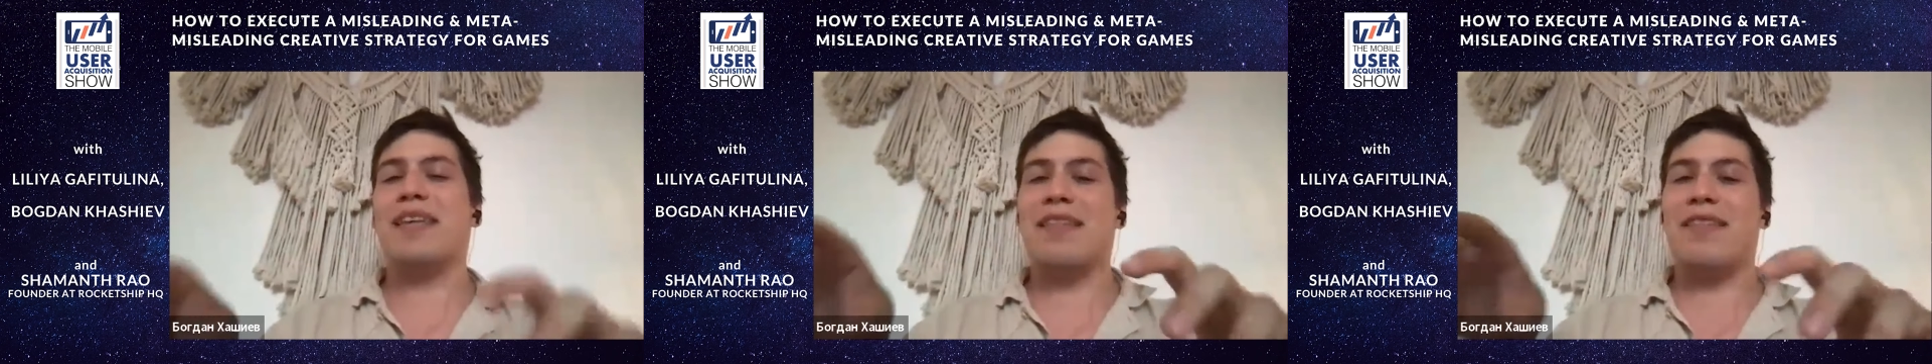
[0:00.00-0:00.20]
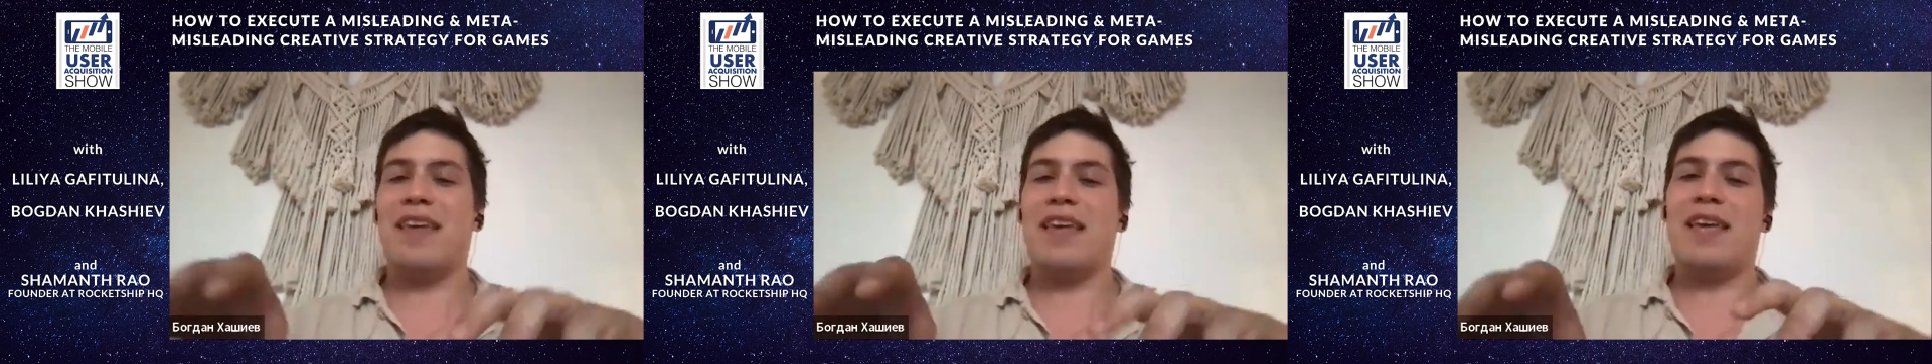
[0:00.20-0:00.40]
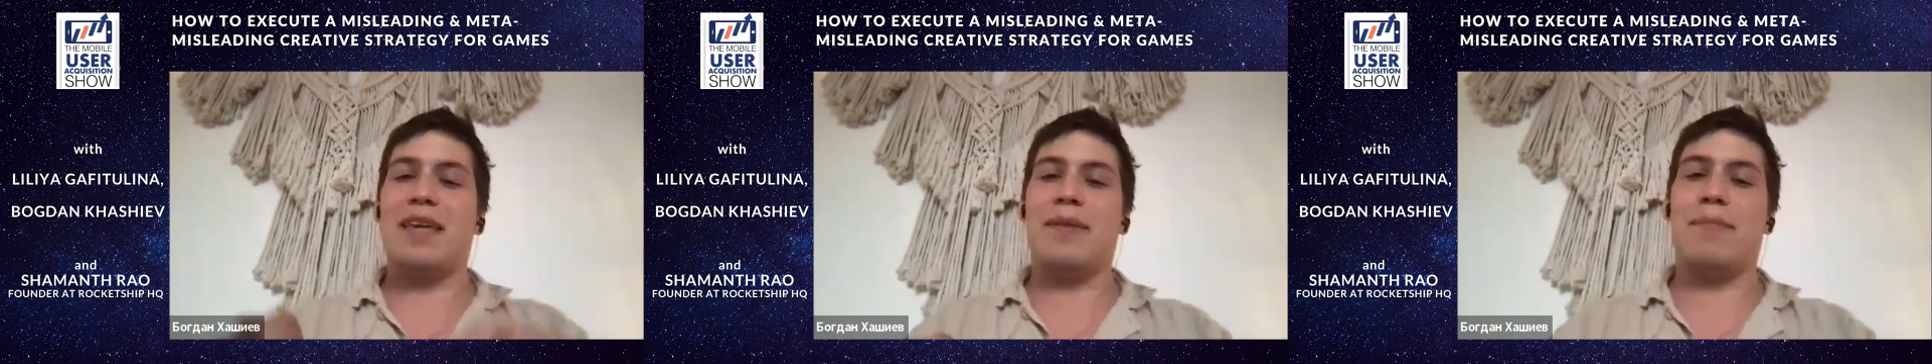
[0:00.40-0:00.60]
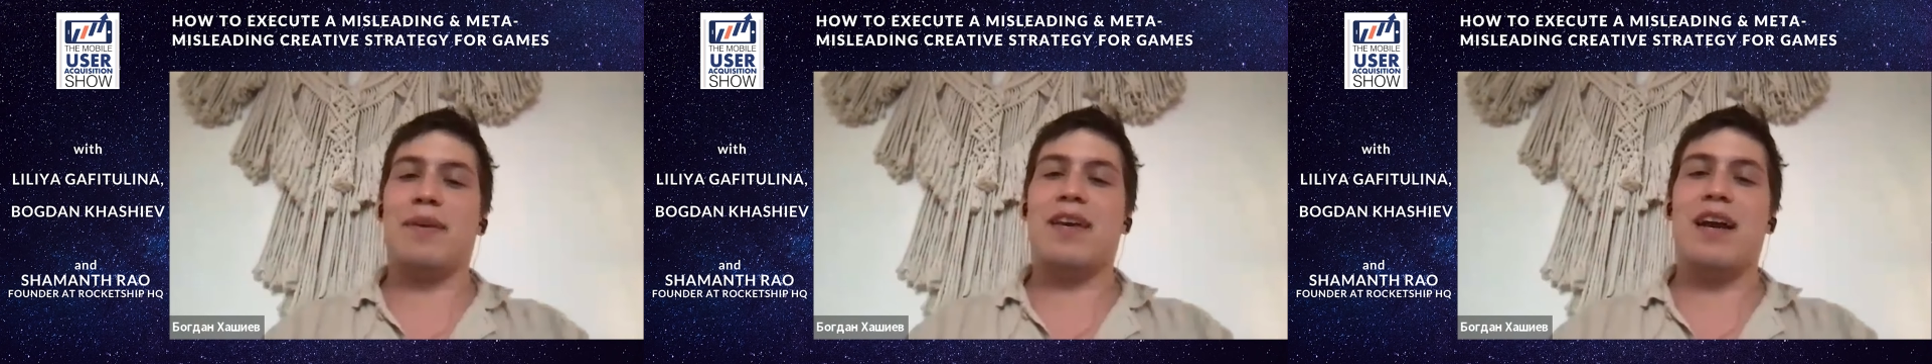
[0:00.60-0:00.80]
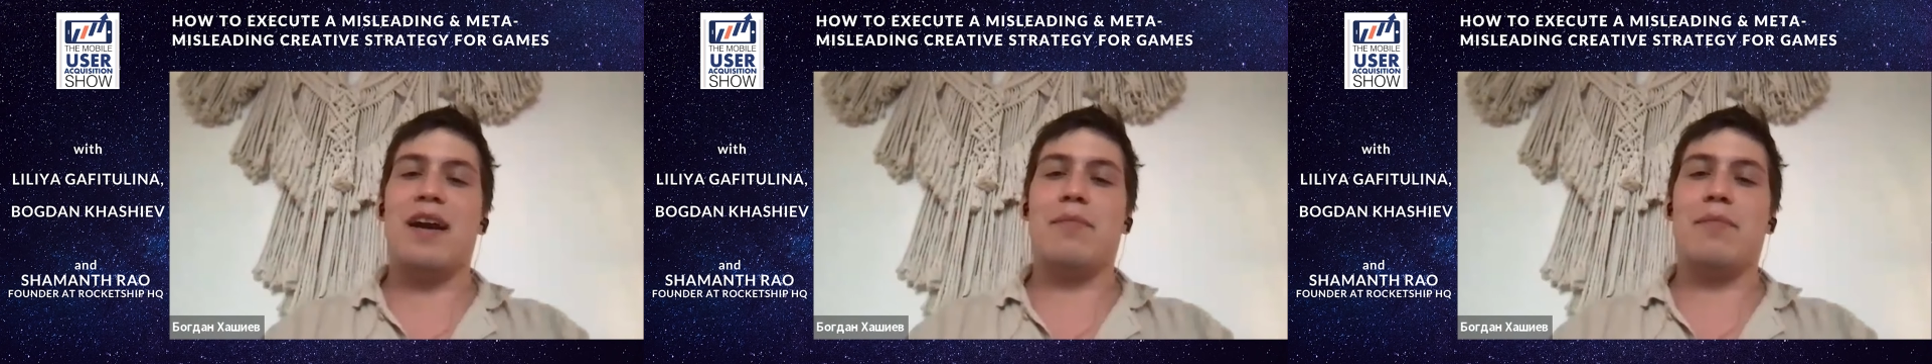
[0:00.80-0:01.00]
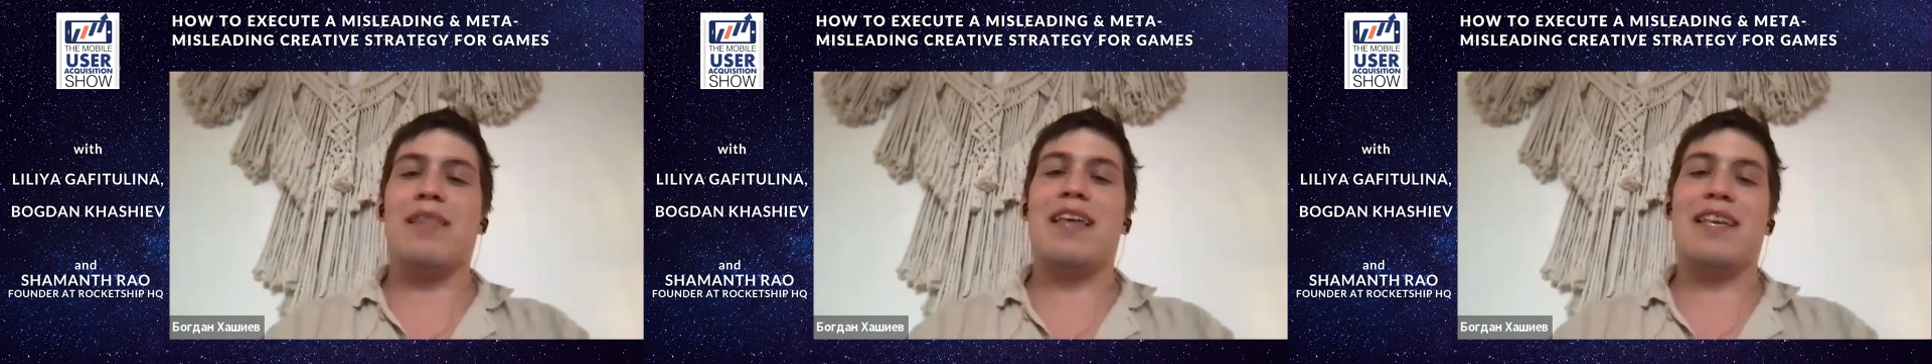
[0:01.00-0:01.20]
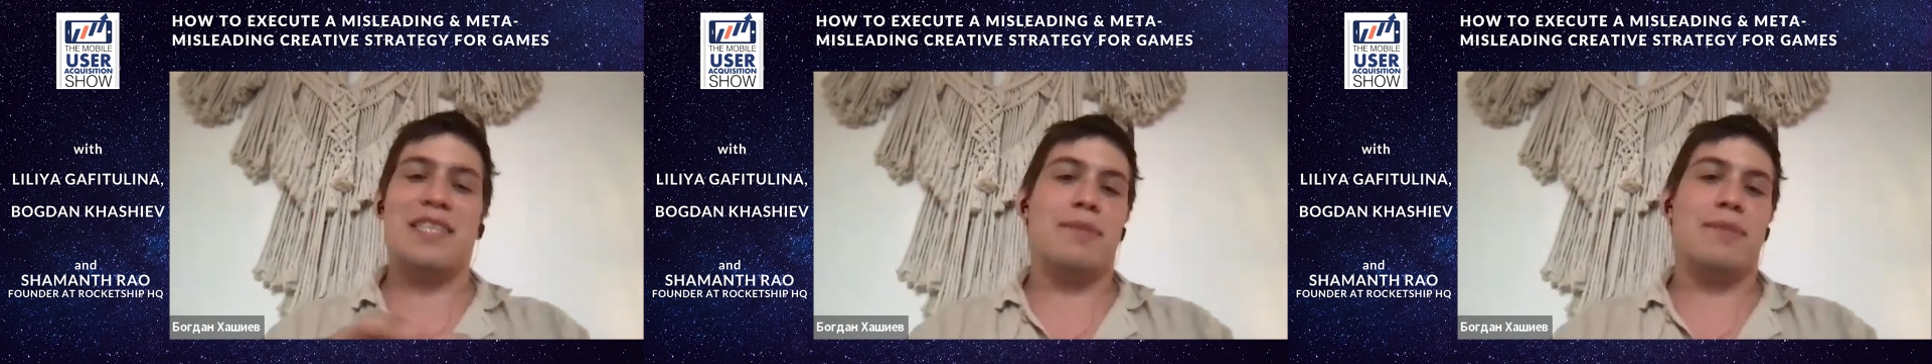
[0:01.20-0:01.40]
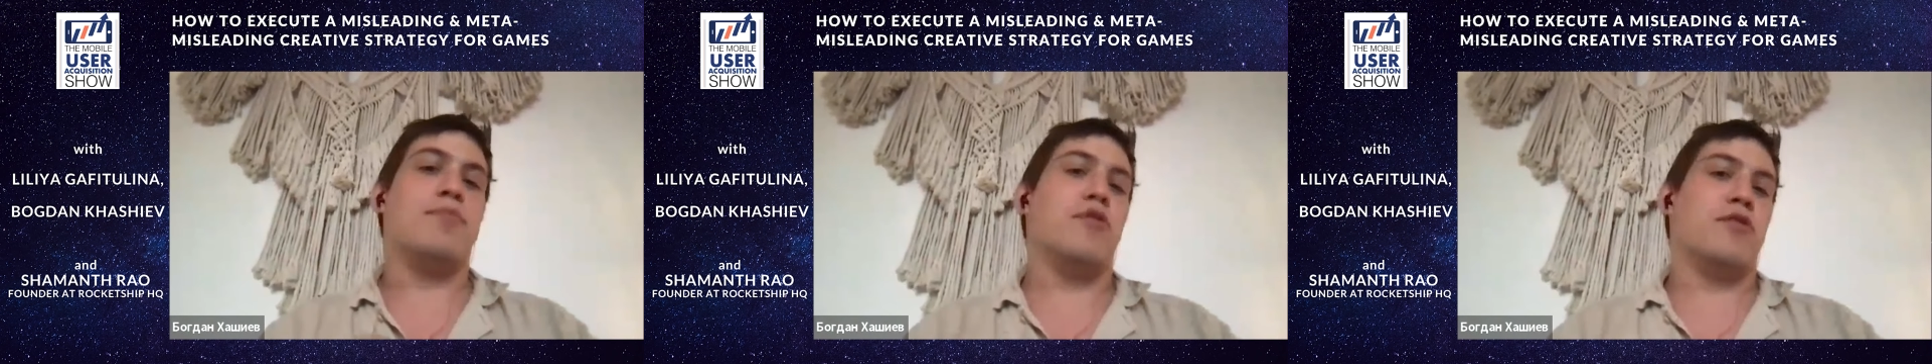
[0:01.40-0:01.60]
they become less
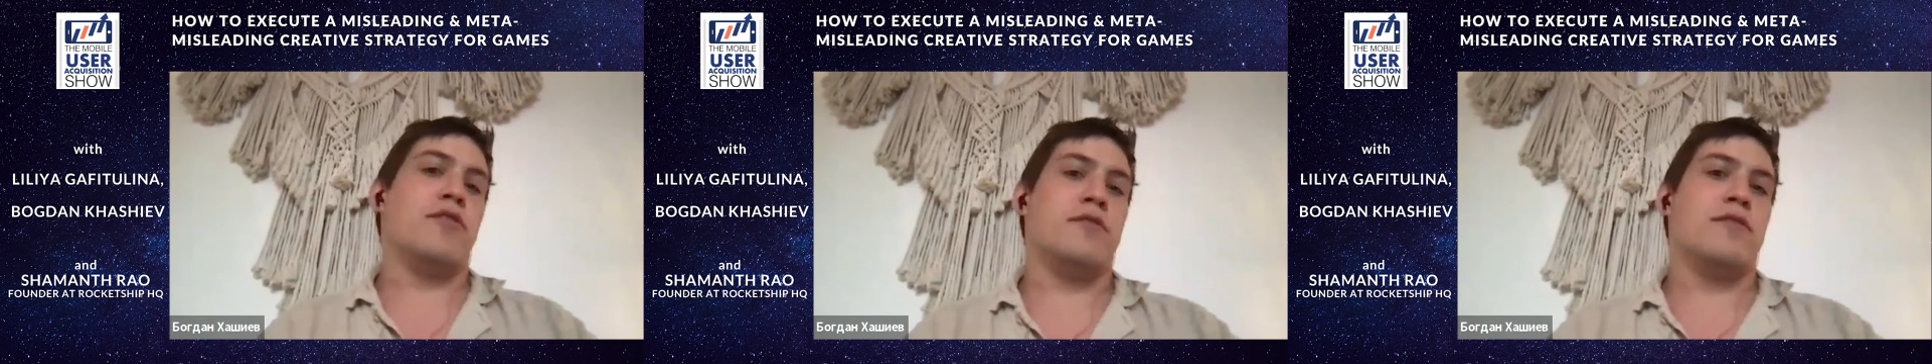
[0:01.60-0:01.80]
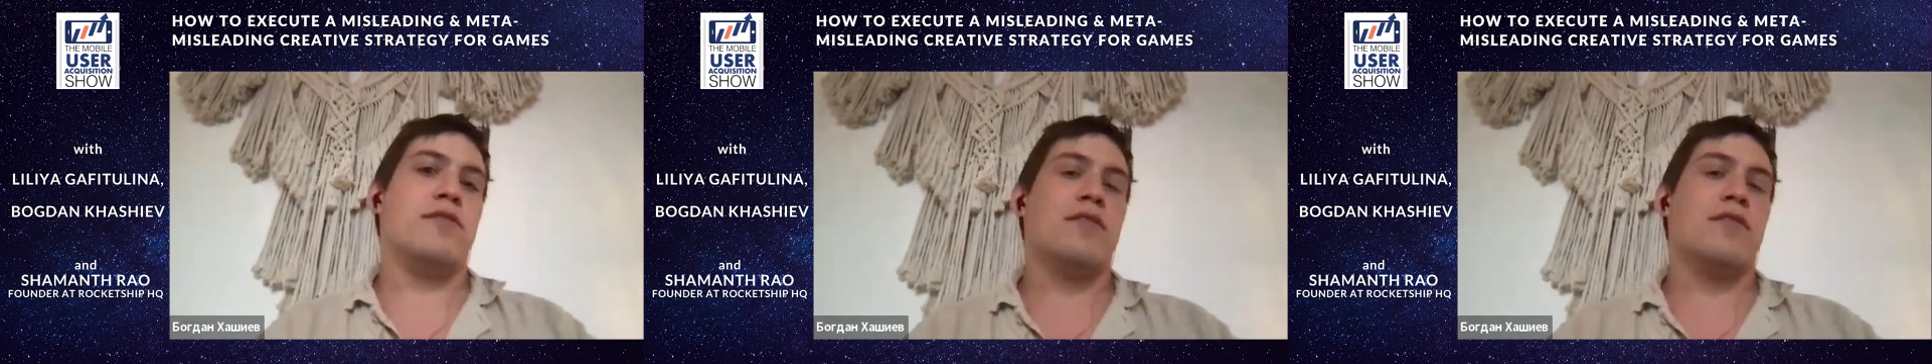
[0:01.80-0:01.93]
important.